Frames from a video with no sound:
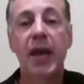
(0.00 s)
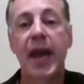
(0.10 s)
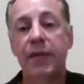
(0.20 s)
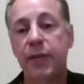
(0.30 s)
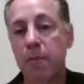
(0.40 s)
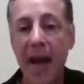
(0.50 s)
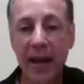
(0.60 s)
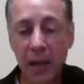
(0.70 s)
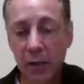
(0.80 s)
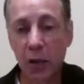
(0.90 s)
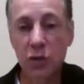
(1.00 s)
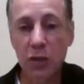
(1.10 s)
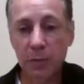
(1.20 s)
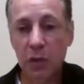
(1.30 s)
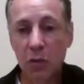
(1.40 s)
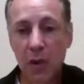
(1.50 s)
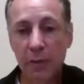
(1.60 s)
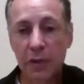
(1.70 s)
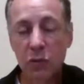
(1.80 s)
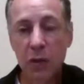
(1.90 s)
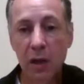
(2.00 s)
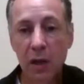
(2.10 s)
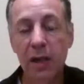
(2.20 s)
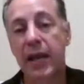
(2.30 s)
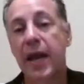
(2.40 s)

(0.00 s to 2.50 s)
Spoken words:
and they're backing those up to the web as well.